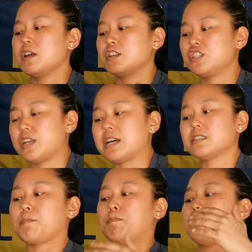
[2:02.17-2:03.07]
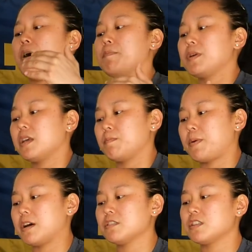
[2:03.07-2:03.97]
She up bumping it,
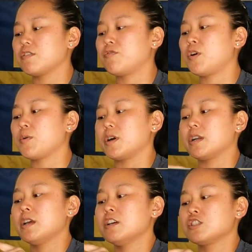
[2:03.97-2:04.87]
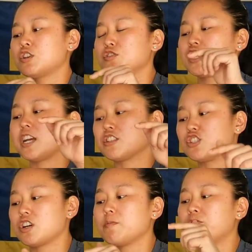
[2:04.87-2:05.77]
bouncing forward. So she had to
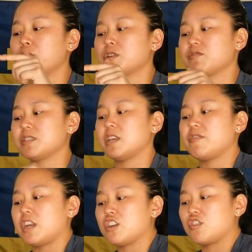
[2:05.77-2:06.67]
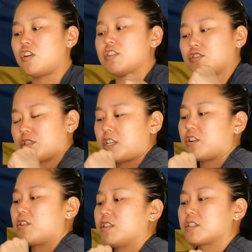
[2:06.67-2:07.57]
jump forward to receive it. And you also see
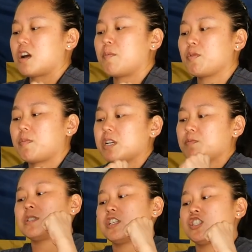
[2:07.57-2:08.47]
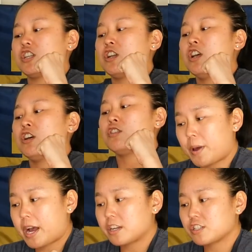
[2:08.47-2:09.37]
her in this compromised position. Her
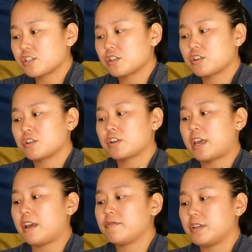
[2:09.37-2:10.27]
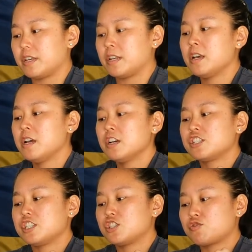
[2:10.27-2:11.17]
back is caved in.
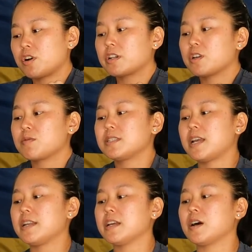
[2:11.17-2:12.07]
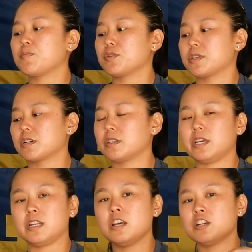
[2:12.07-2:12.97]
She's struggling with standing up with the
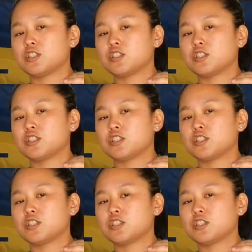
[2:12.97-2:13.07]
clean.